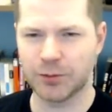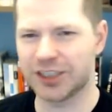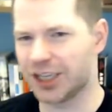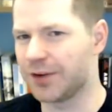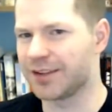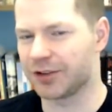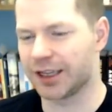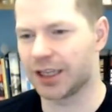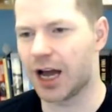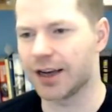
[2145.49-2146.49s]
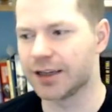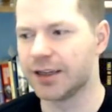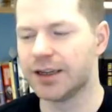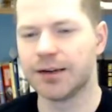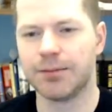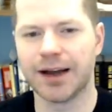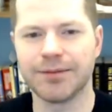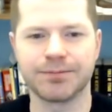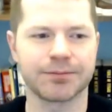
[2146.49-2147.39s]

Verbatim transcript: which you know, isn't really a lot but